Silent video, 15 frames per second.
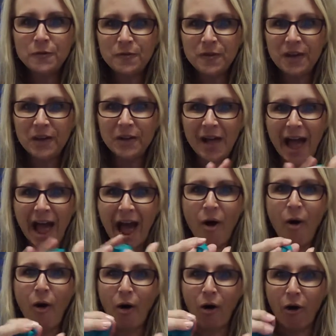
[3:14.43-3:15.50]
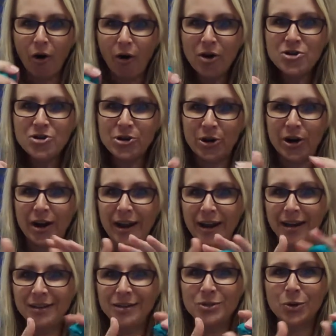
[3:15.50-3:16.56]
feel how hard your
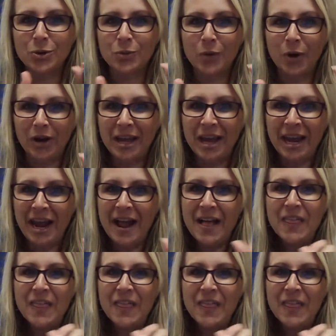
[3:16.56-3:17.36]
hands are working?